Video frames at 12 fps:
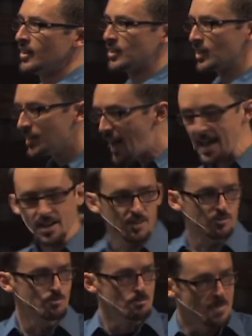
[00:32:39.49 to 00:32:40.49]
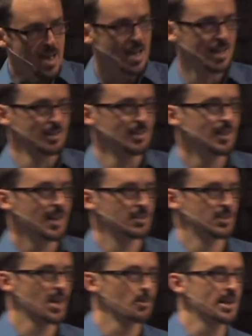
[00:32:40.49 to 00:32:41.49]
that the light of men
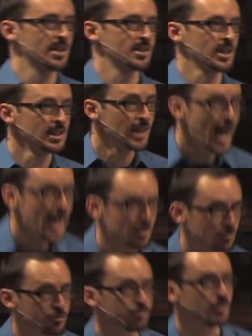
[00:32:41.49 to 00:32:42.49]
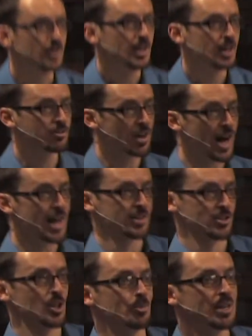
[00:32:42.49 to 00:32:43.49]
has come in, the life of
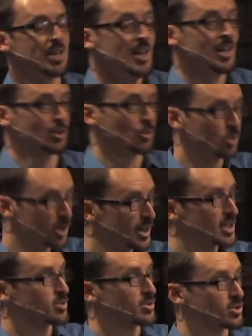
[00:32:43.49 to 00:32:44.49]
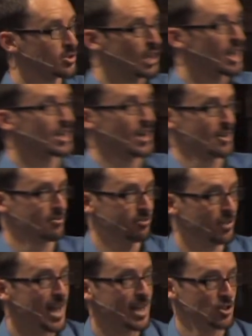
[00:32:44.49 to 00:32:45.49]
God has come in, that the word has taken on
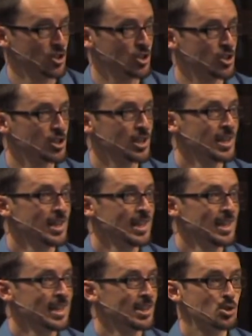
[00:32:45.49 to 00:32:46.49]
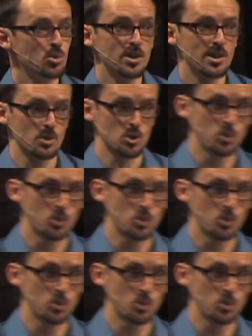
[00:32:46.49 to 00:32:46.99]
flesh. This word that